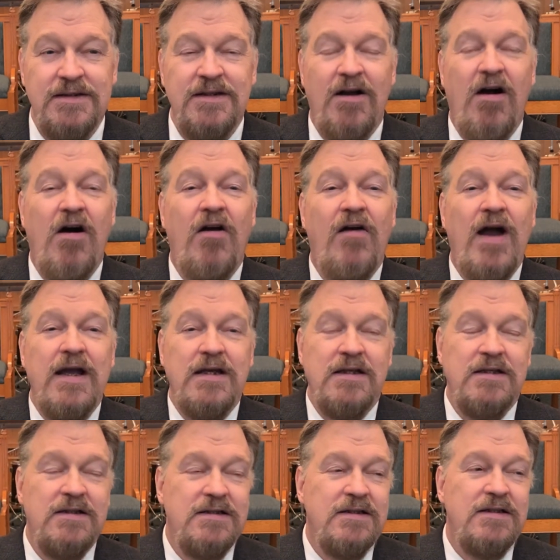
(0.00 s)
All right,
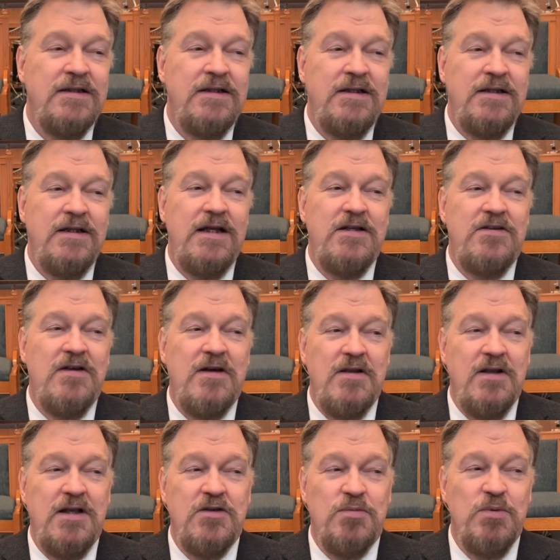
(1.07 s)

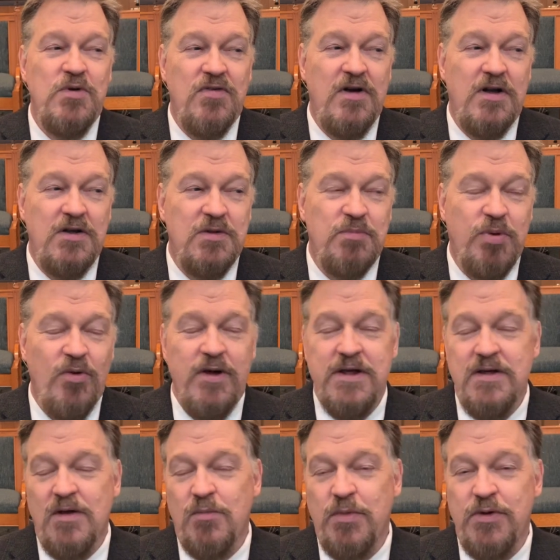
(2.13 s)
let's move on to
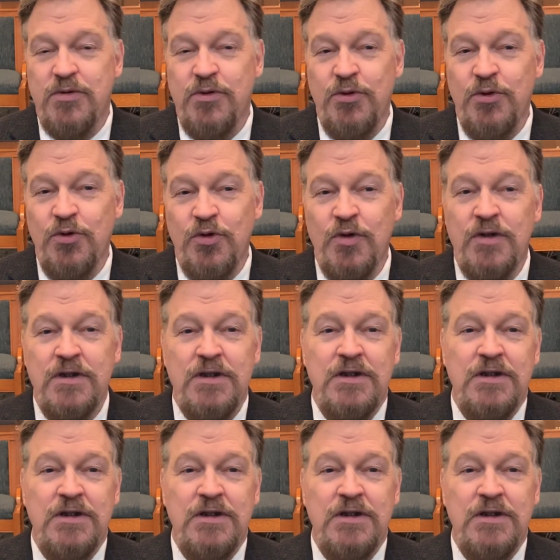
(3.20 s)
point number two.